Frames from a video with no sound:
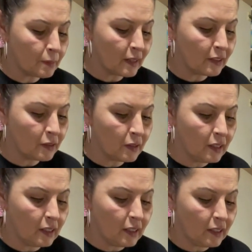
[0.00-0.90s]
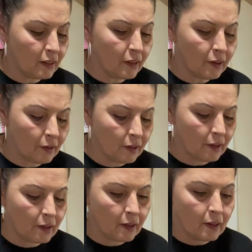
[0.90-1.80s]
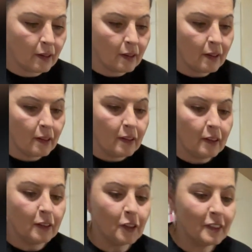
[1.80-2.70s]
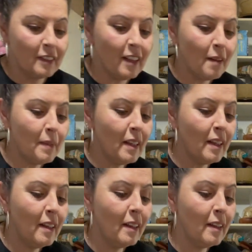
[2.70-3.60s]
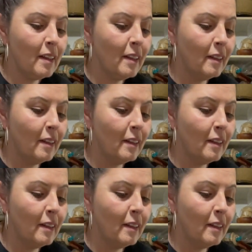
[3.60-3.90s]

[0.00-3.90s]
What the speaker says: of that zucchini in there. Looks yummy.